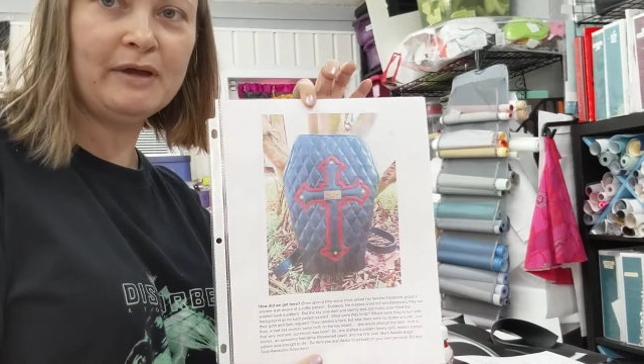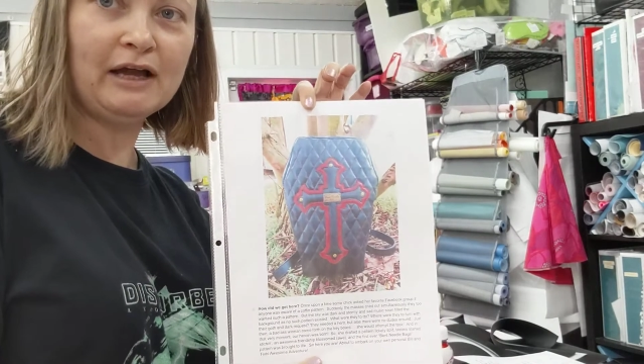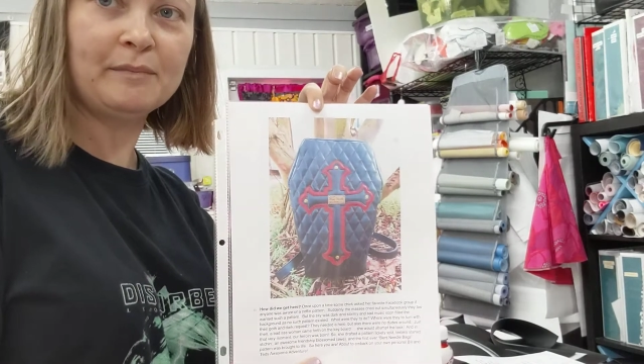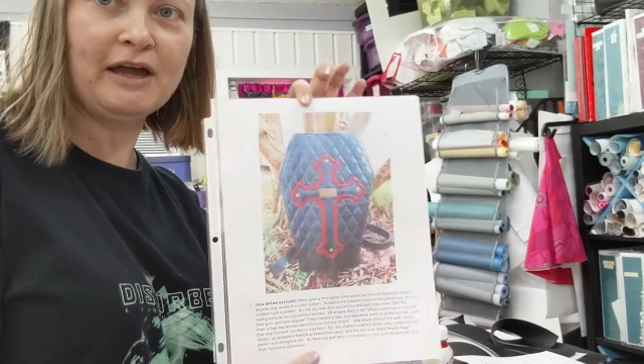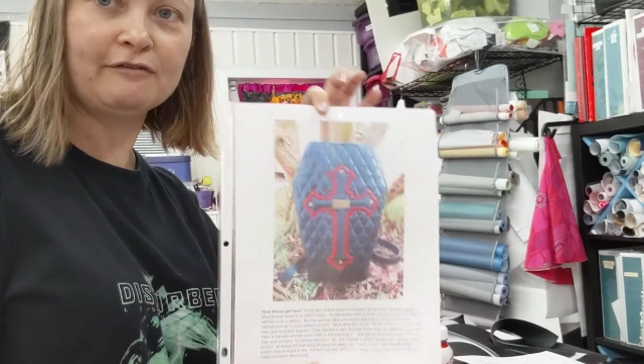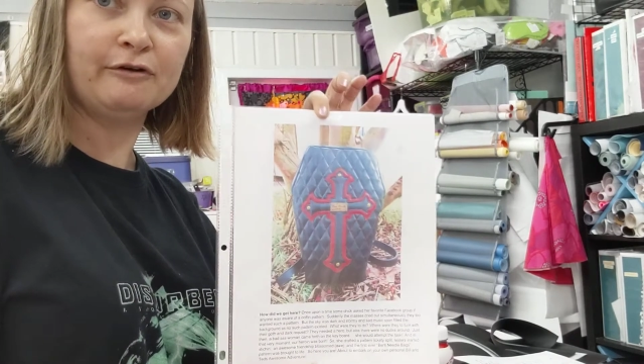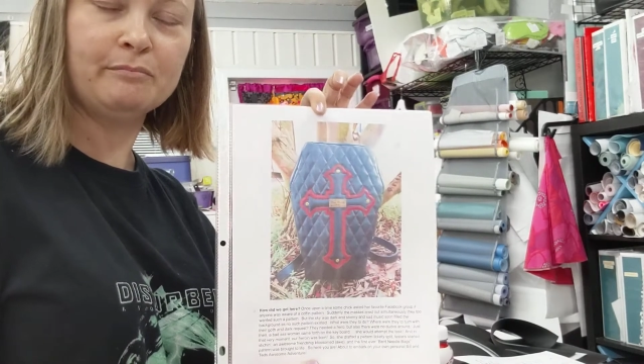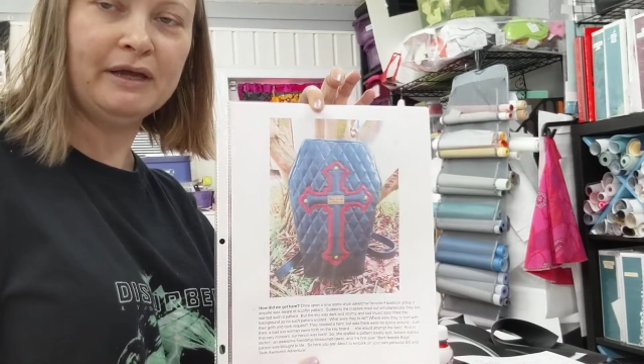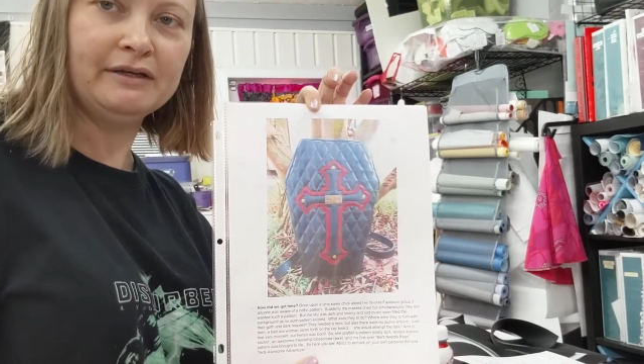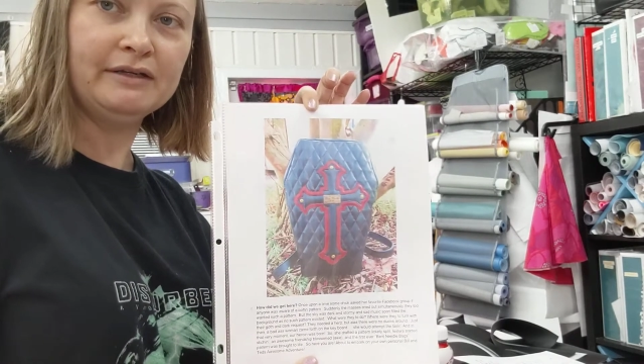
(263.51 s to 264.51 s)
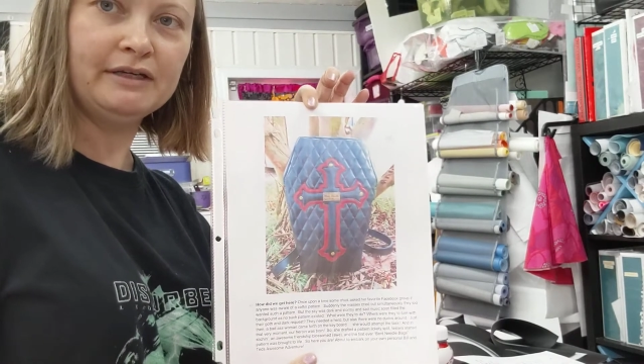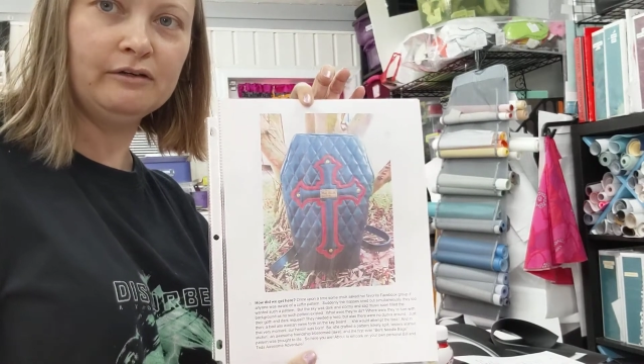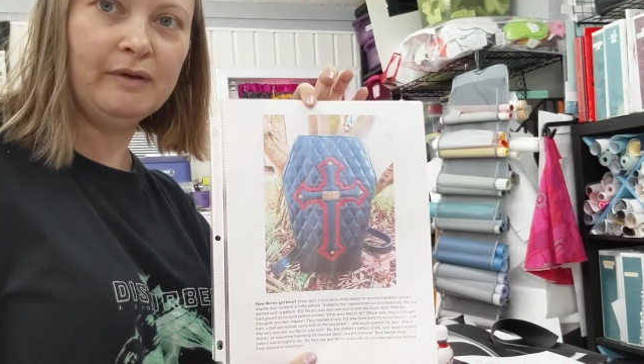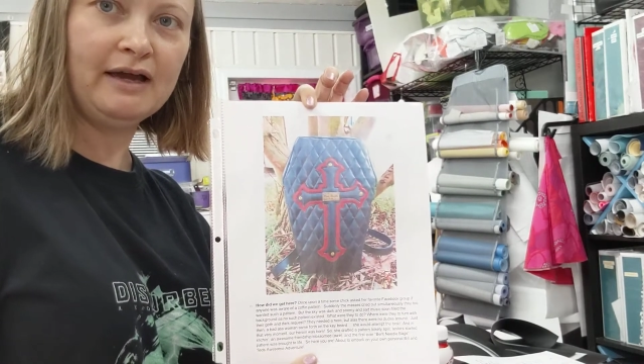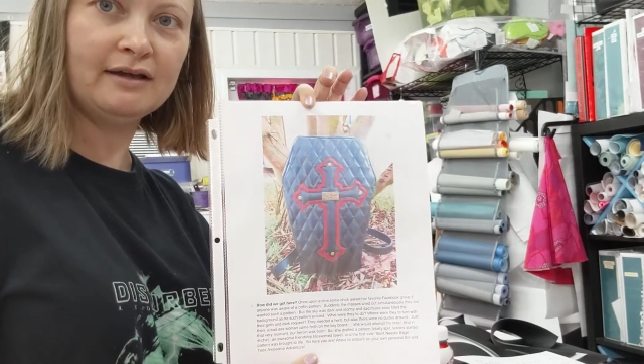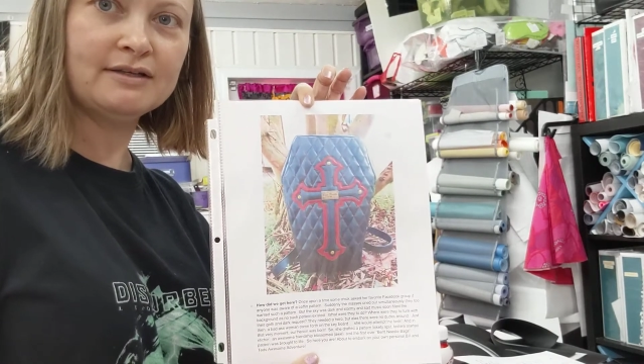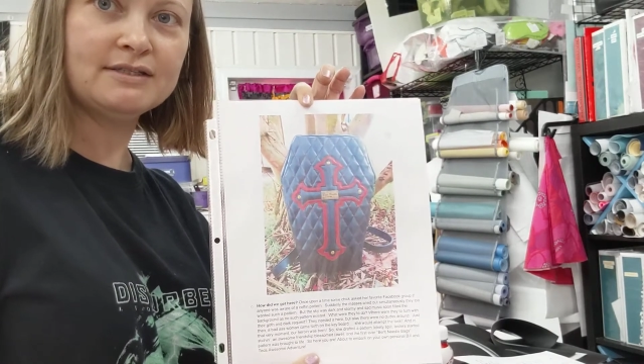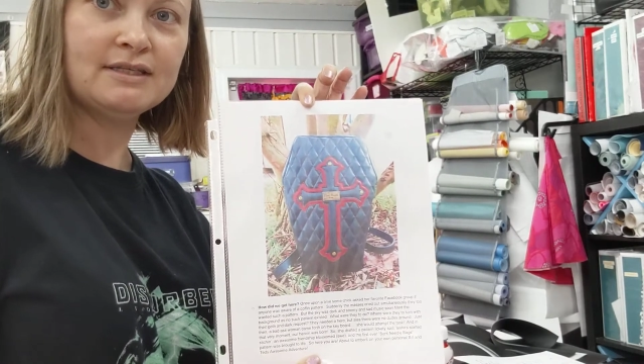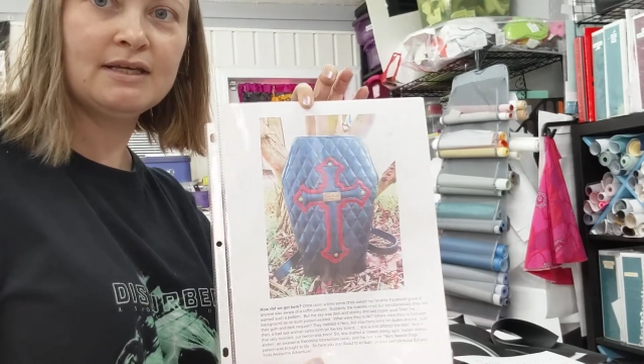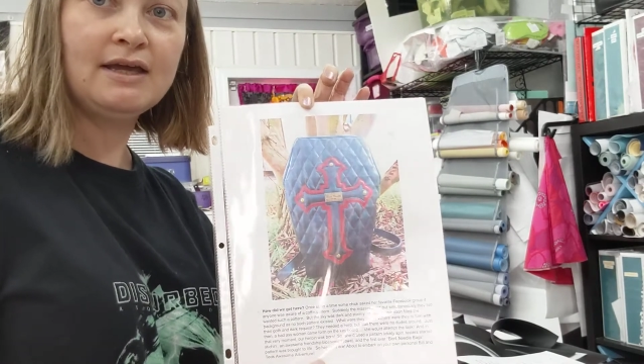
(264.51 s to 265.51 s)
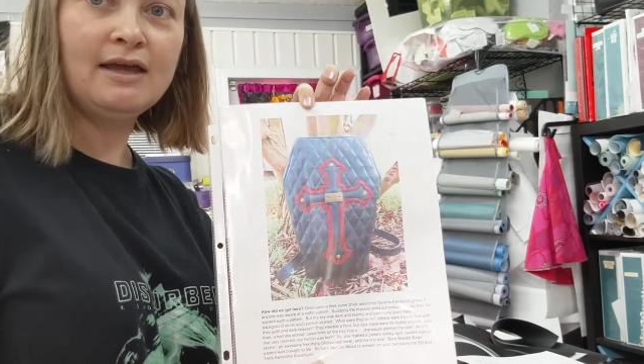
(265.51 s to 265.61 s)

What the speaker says: Backpack from Bent Needle Bags.